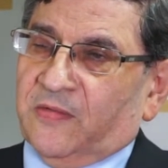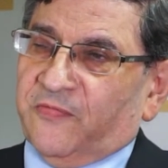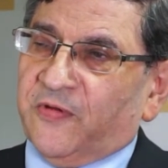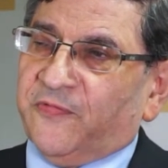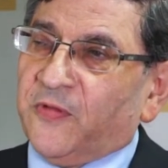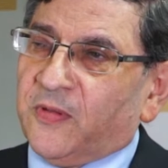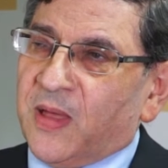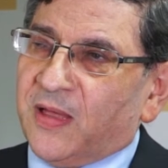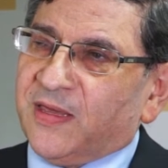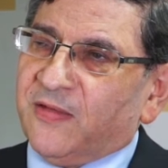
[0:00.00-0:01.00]
for a full
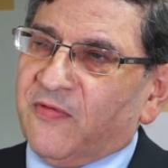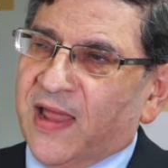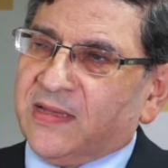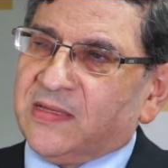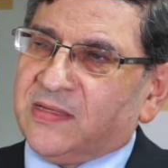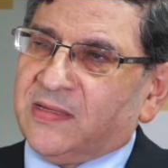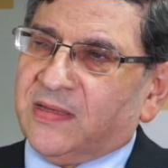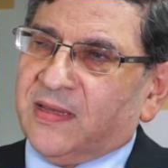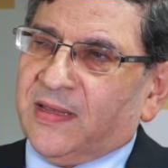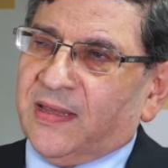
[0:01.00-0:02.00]
market rent,
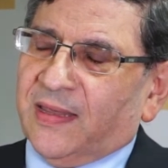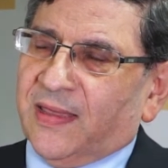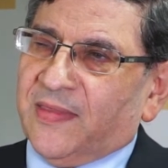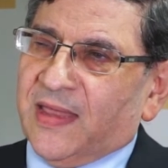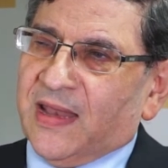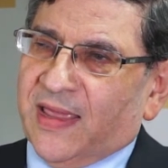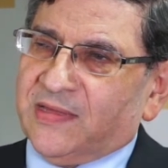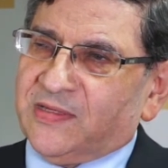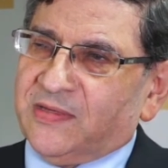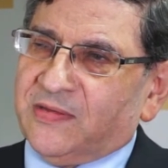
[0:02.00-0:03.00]
and they
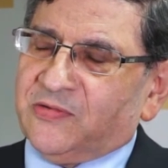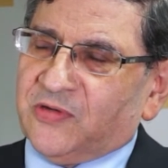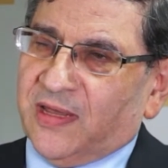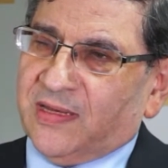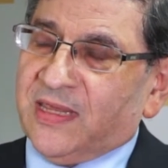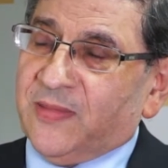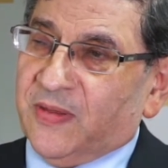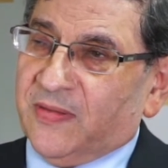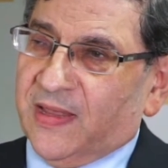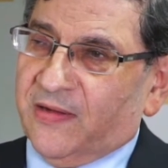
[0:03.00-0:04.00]
like to try and
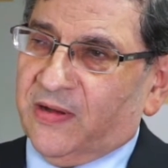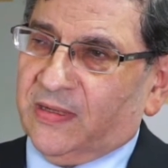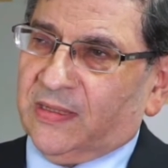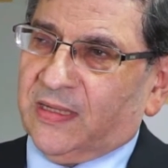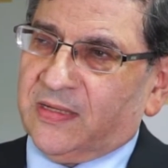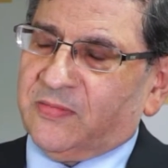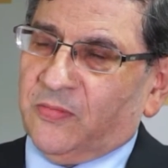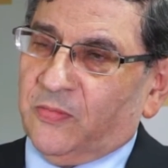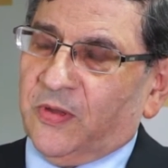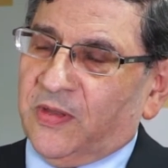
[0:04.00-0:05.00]
keep in there a, a
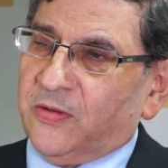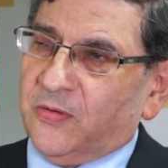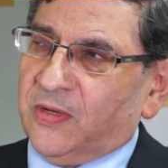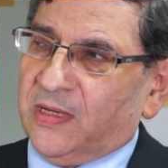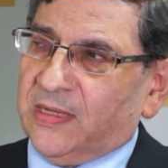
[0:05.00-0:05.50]
what they call